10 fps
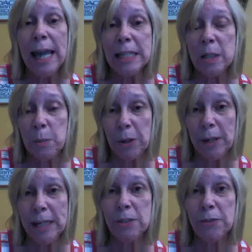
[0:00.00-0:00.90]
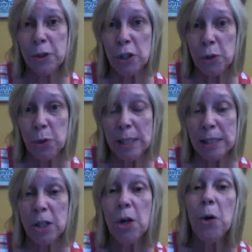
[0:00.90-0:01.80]
experience for
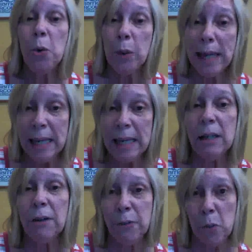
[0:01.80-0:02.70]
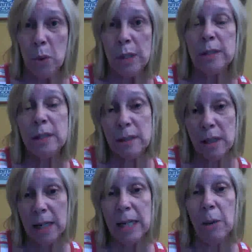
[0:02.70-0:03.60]
students who can't afford to
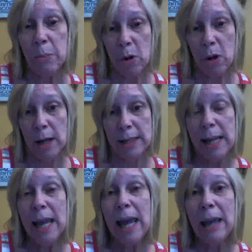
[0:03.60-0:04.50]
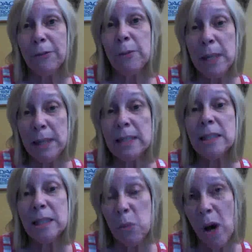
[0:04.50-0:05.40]
study abroad. And for me,
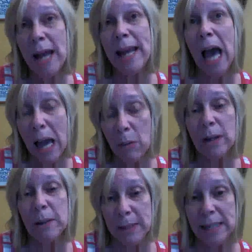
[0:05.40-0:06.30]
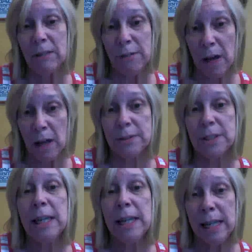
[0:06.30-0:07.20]
this is why I want to be involved
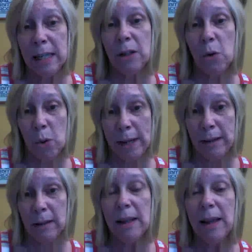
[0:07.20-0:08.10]
in COIL.